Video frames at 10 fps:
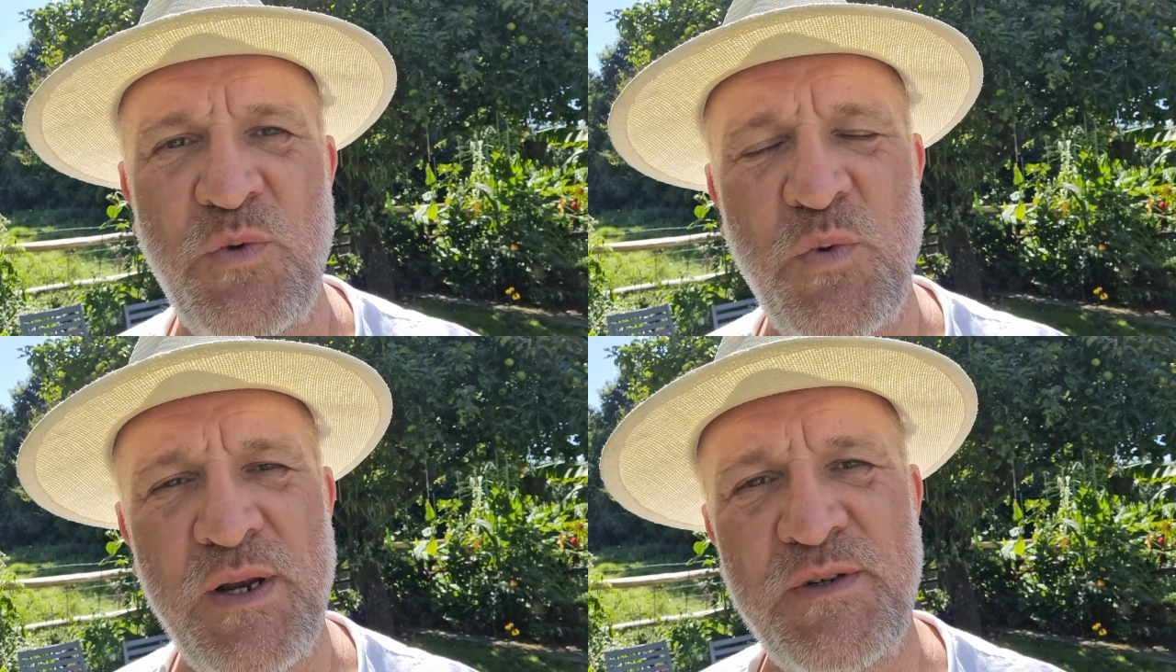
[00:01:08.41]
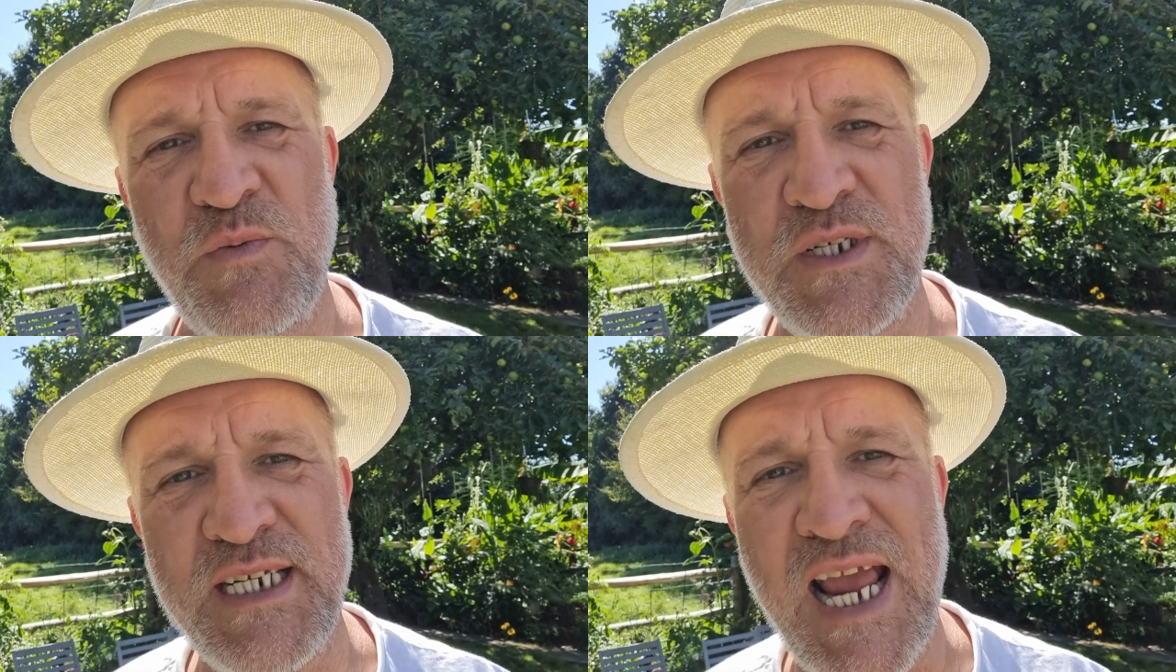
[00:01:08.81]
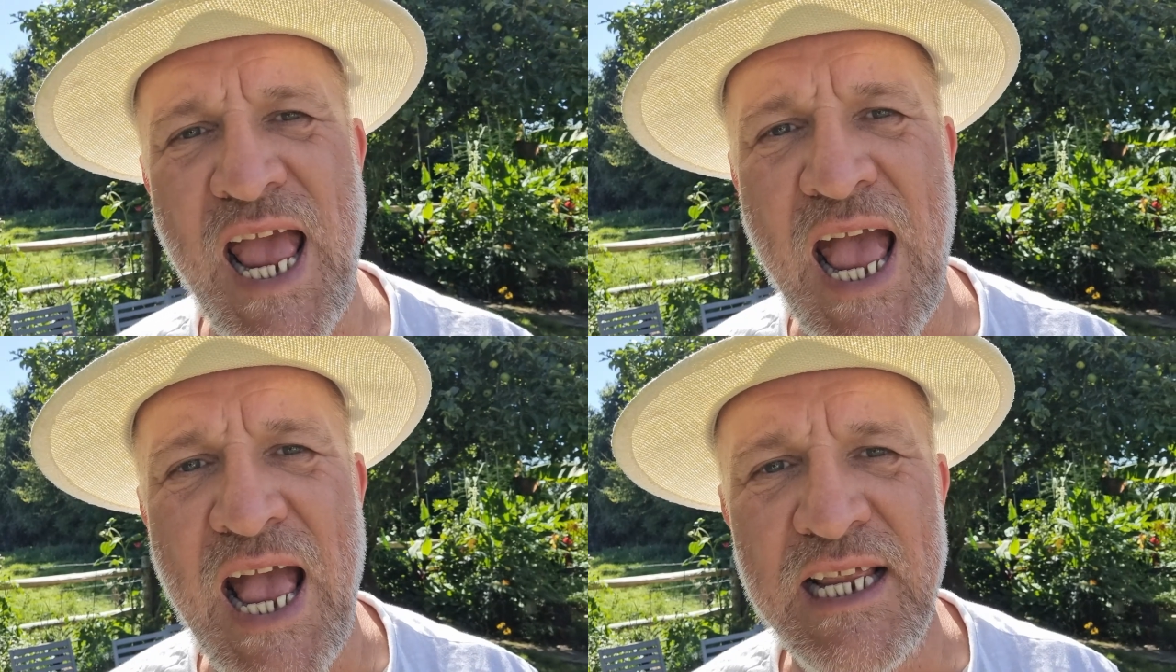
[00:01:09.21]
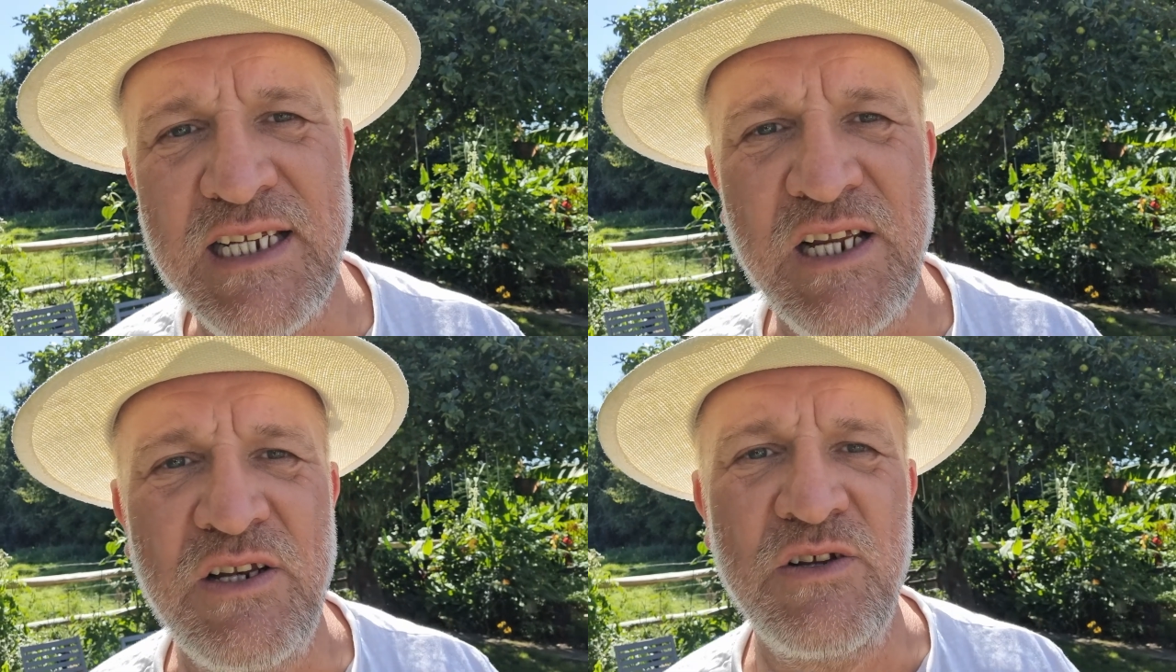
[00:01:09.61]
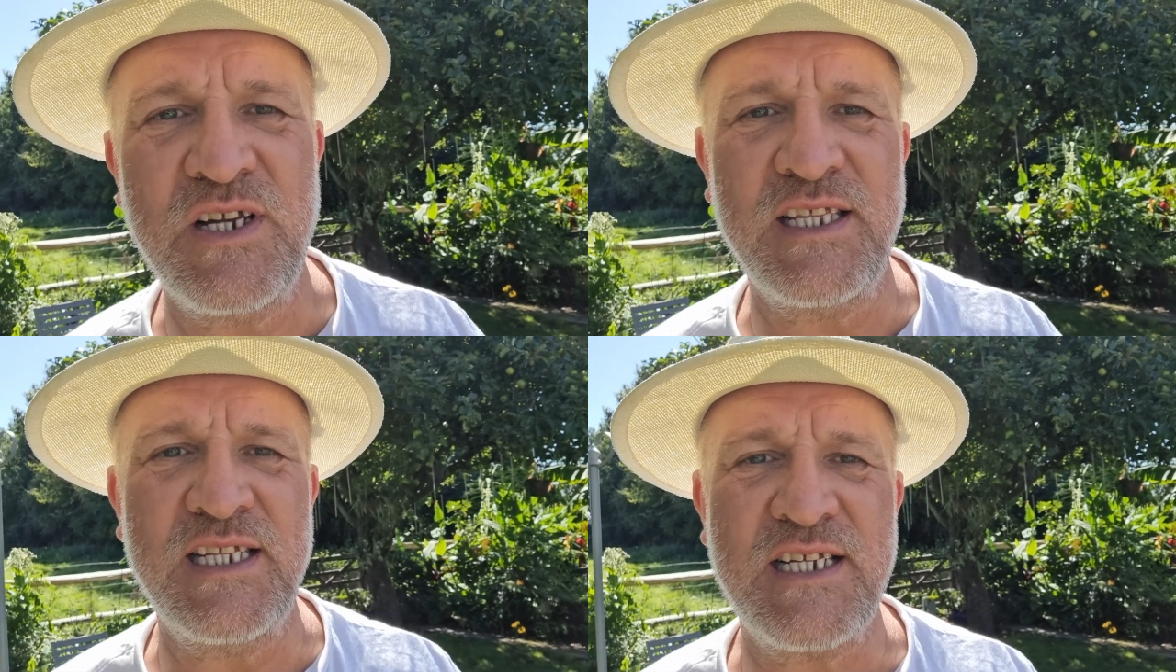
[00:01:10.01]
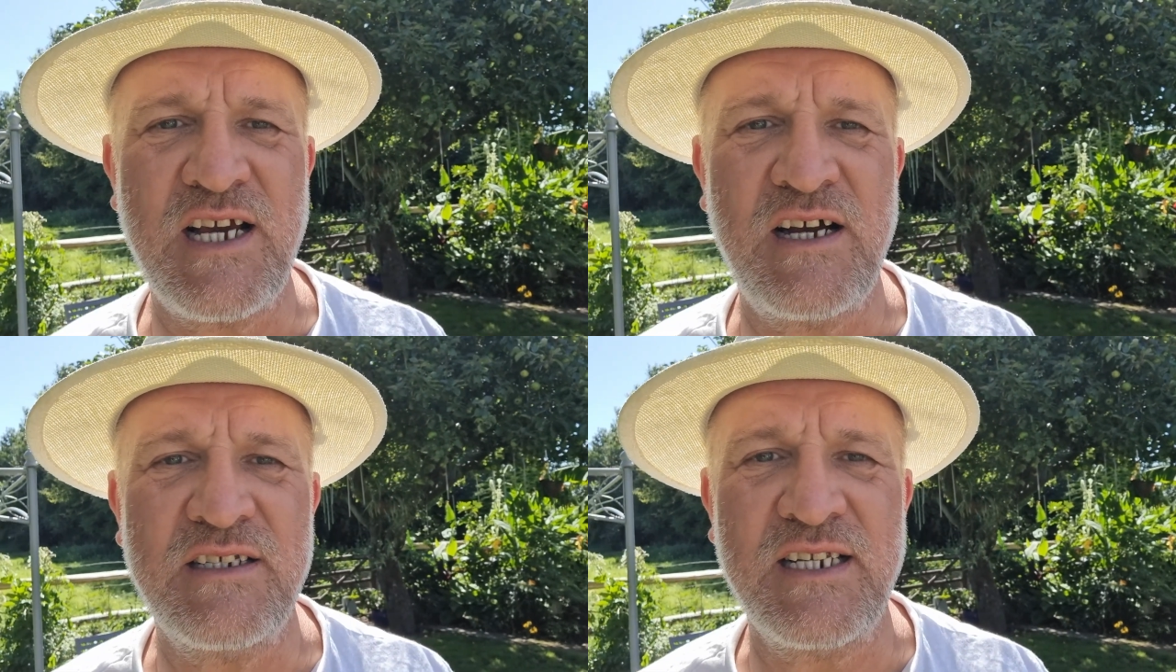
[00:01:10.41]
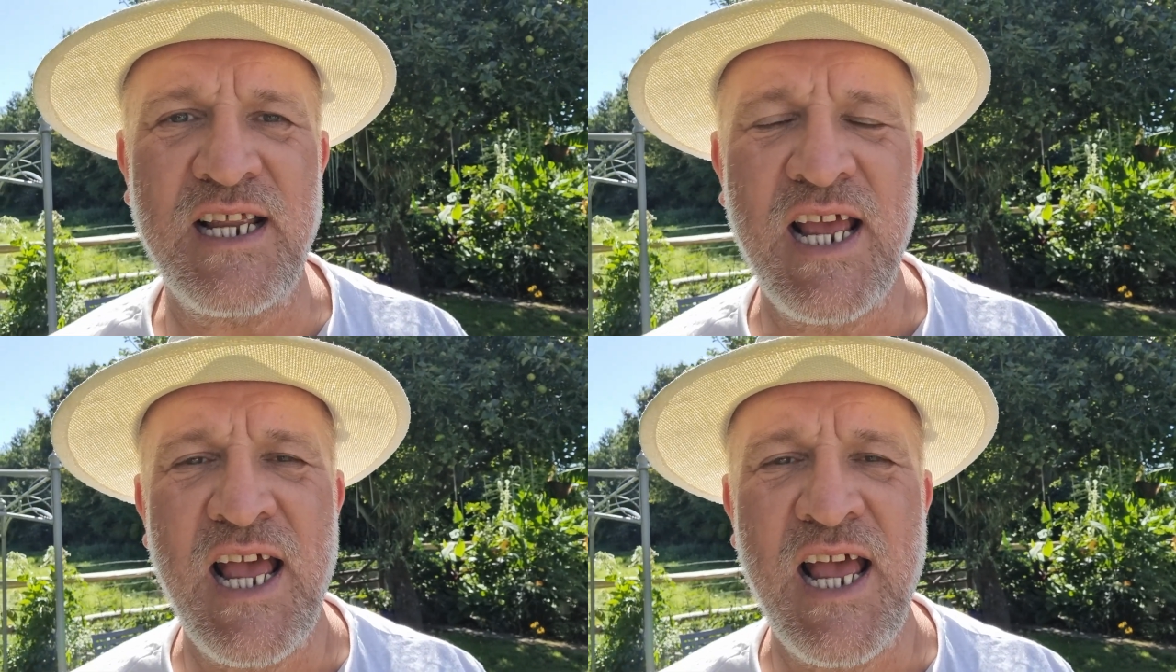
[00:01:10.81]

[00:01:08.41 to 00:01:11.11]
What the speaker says: We went up to Wisley, had a look at this garden,